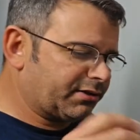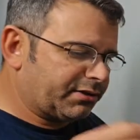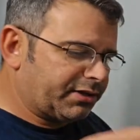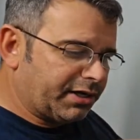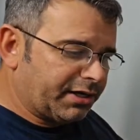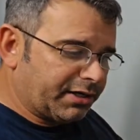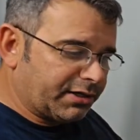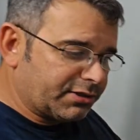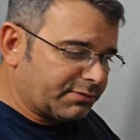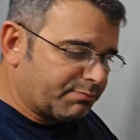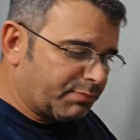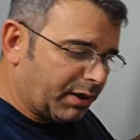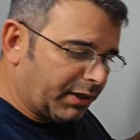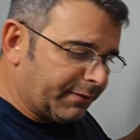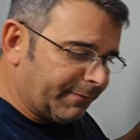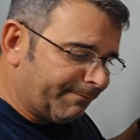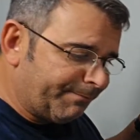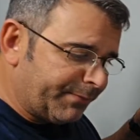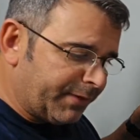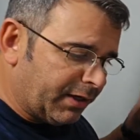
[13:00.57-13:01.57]
things,
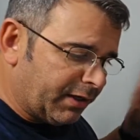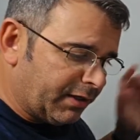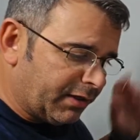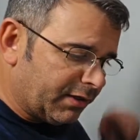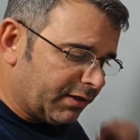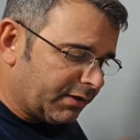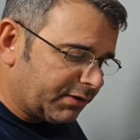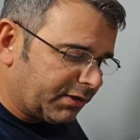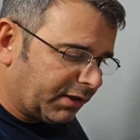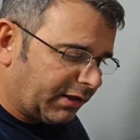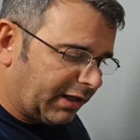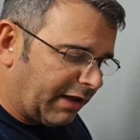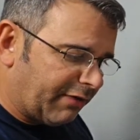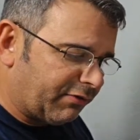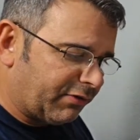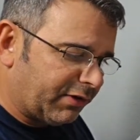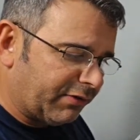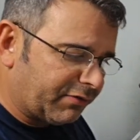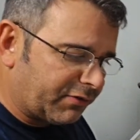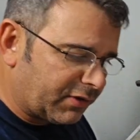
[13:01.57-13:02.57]
but the
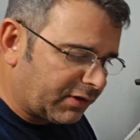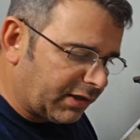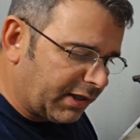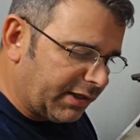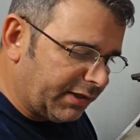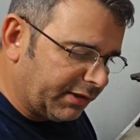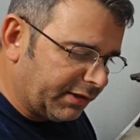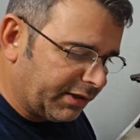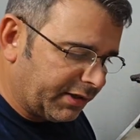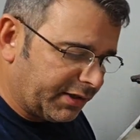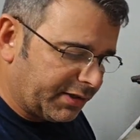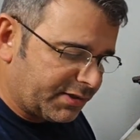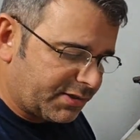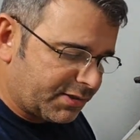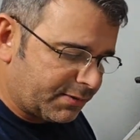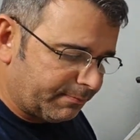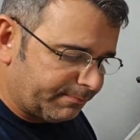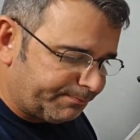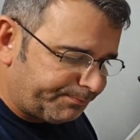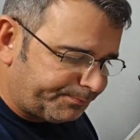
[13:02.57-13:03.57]
level of
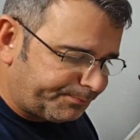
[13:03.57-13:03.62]
cleanliness